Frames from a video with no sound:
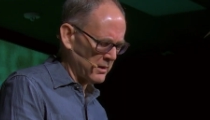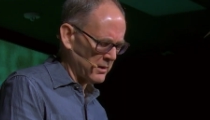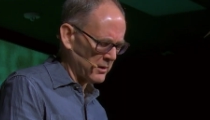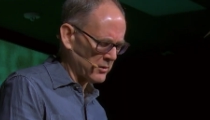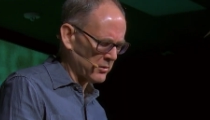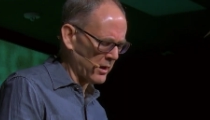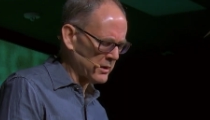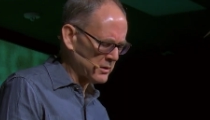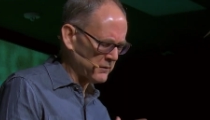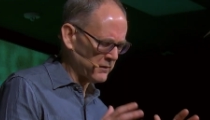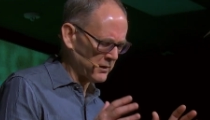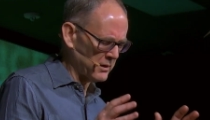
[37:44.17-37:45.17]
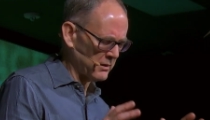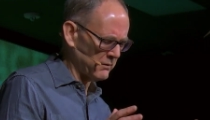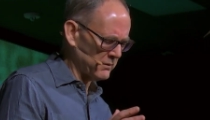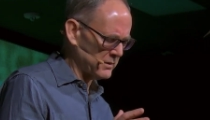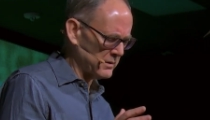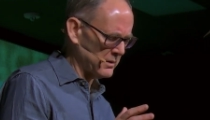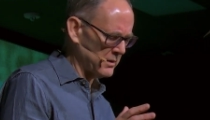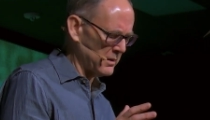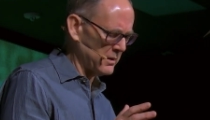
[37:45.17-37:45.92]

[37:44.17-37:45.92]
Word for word: That Christ forgives,